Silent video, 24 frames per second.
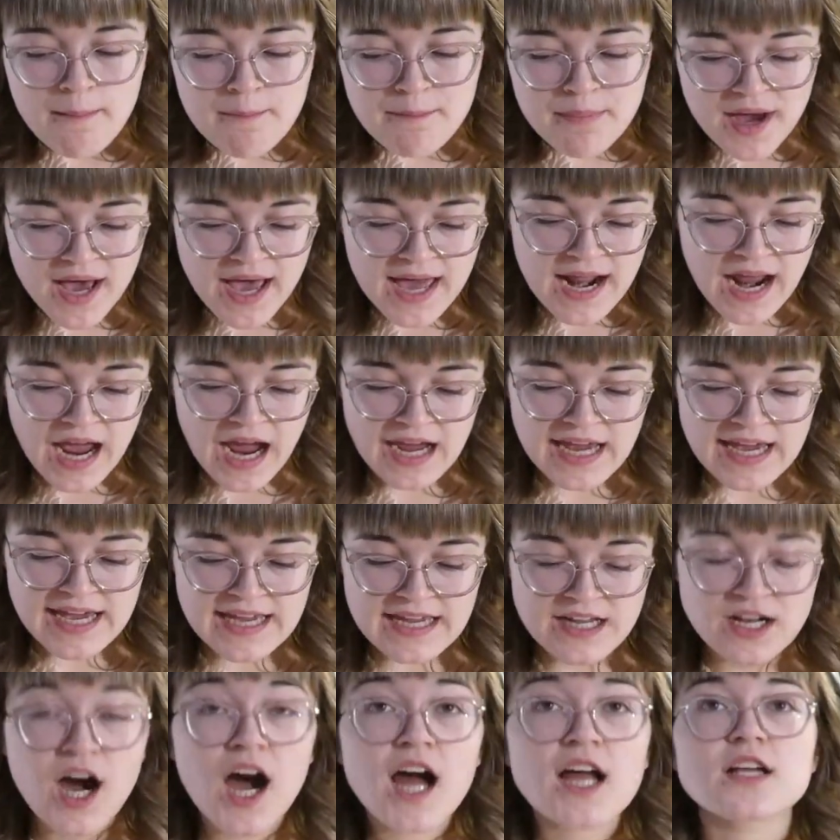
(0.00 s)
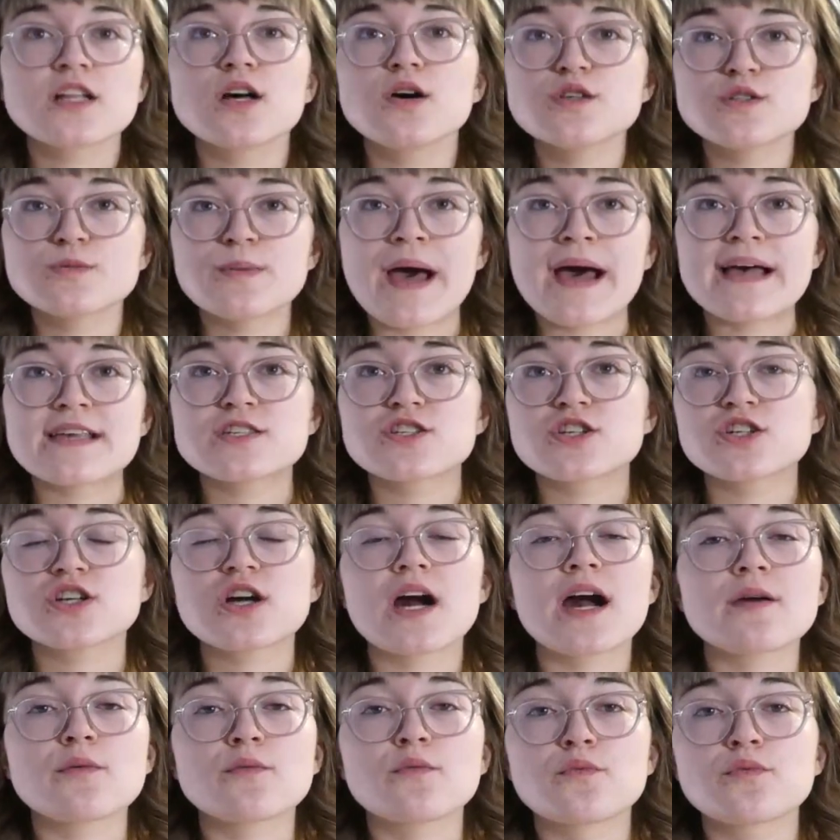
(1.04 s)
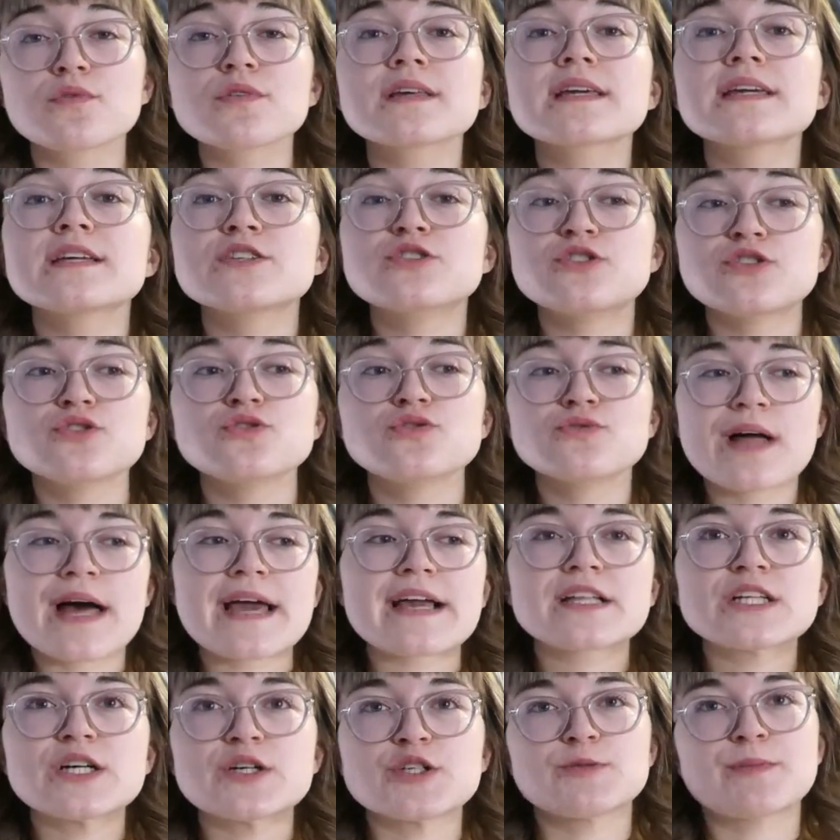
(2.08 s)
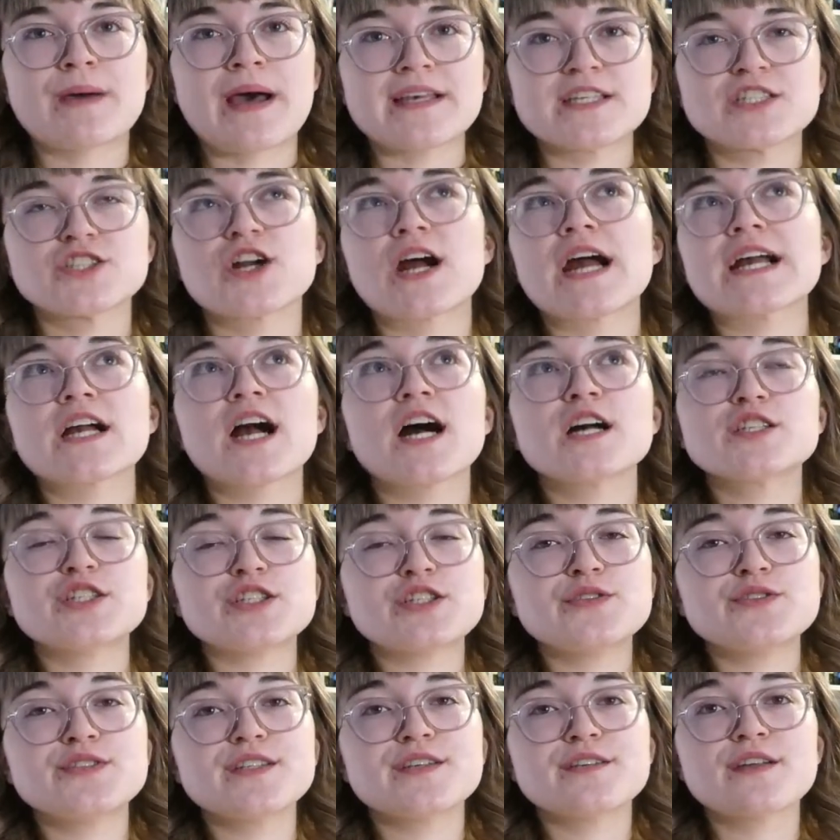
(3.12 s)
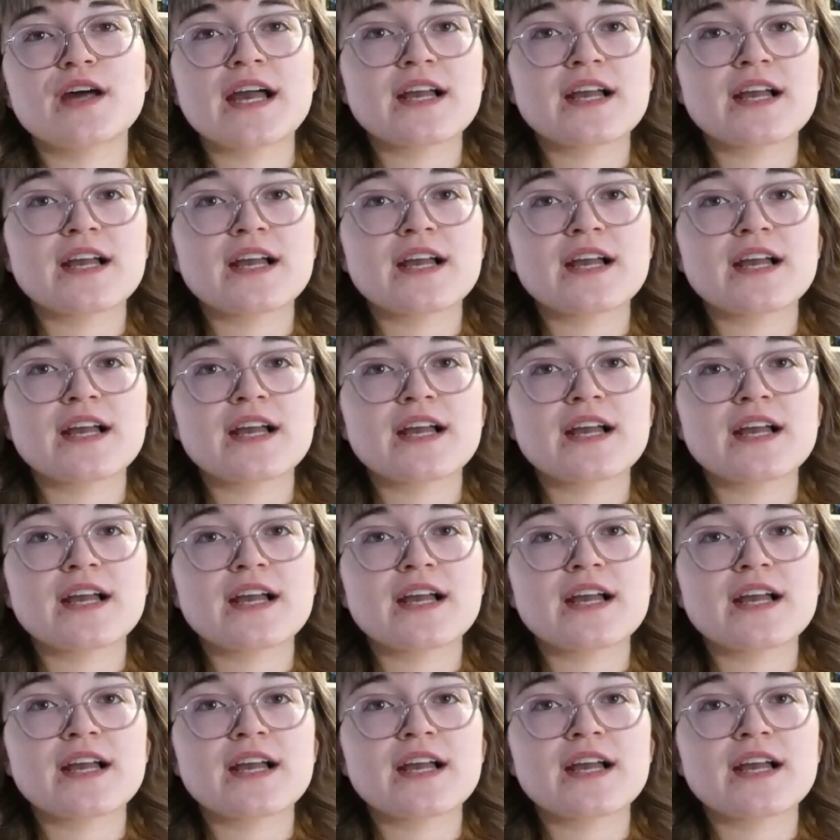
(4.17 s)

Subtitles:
but I got Closemaster. I really do like Closemaster. I got to use it.